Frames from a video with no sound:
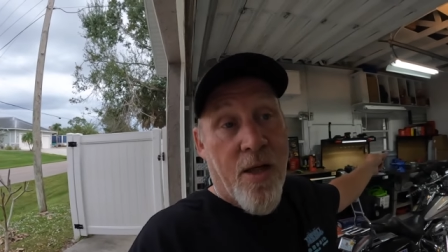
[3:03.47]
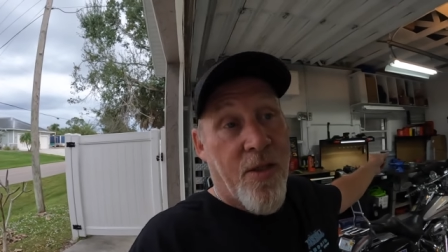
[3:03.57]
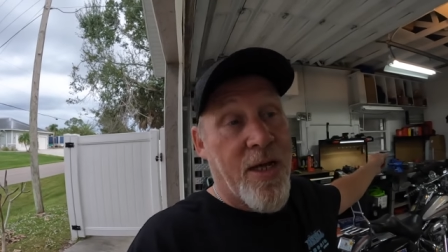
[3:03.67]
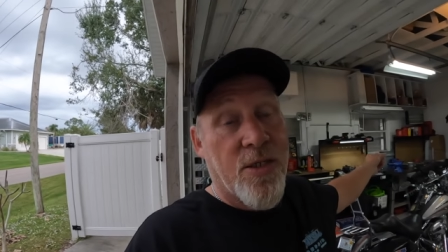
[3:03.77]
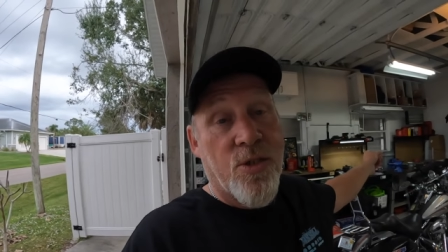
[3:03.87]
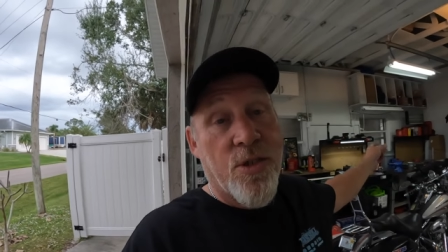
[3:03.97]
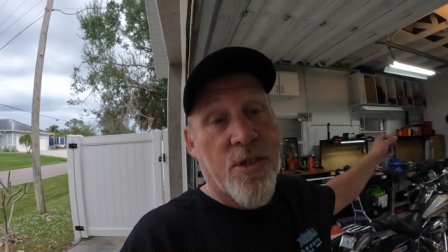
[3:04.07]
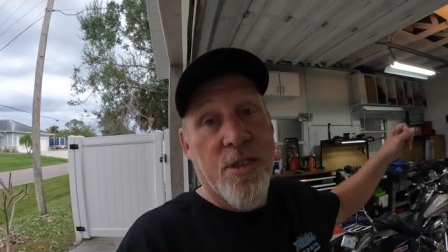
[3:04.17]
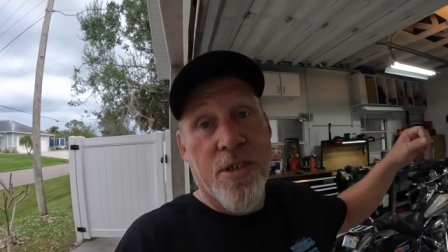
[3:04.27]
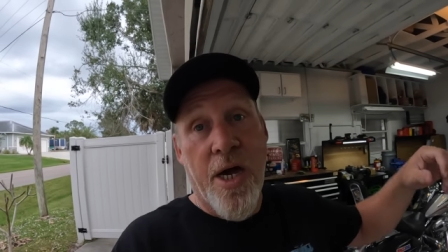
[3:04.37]
That is
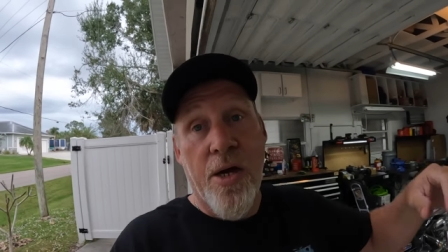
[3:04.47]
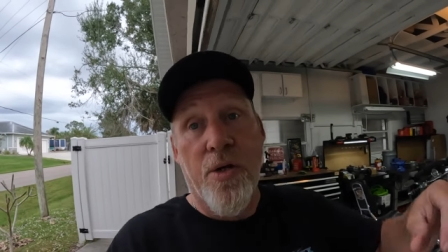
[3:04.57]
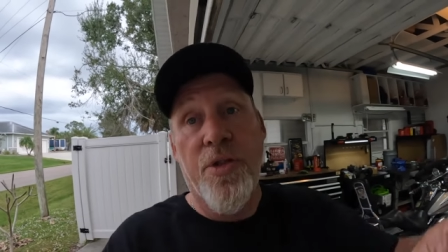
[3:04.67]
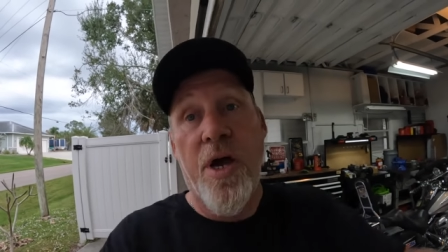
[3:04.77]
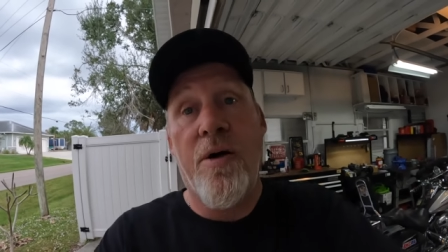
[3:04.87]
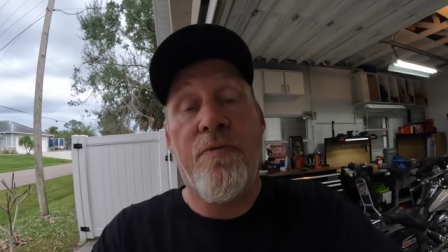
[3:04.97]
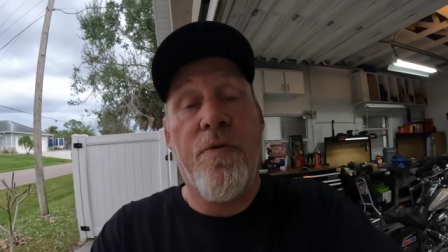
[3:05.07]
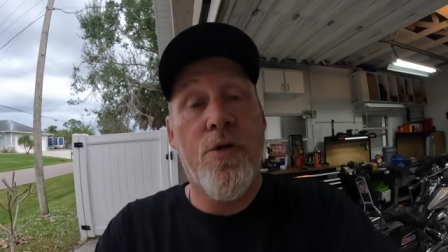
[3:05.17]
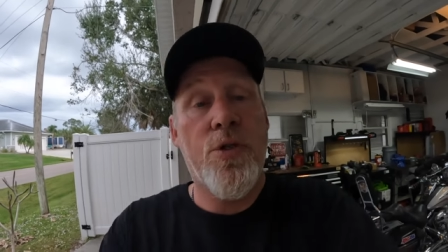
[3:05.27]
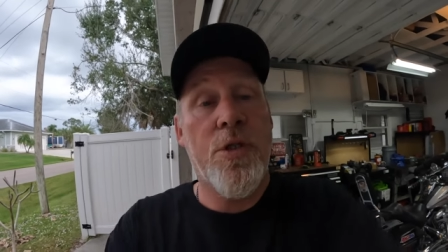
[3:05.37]
just a scaled down
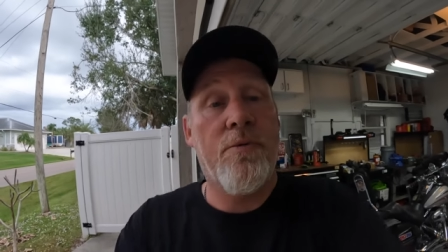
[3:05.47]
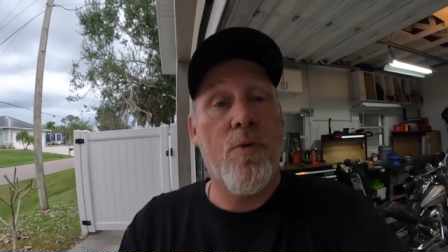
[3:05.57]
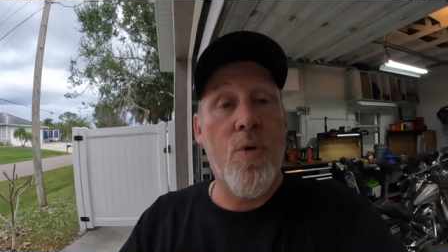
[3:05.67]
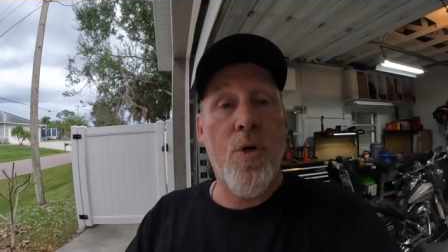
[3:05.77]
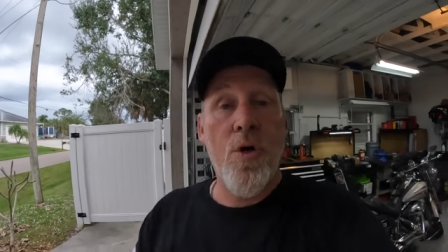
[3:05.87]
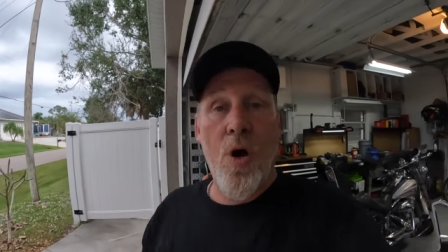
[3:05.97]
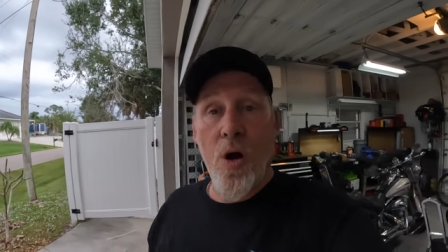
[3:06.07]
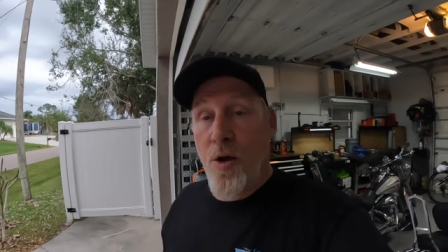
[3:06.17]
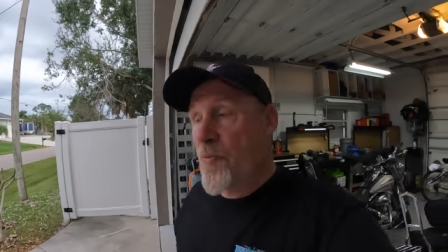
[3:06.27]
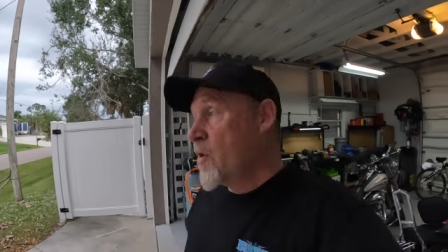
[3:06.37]
version of a real
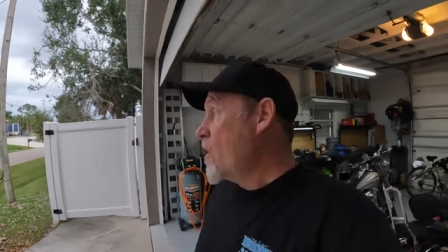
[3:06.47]
car,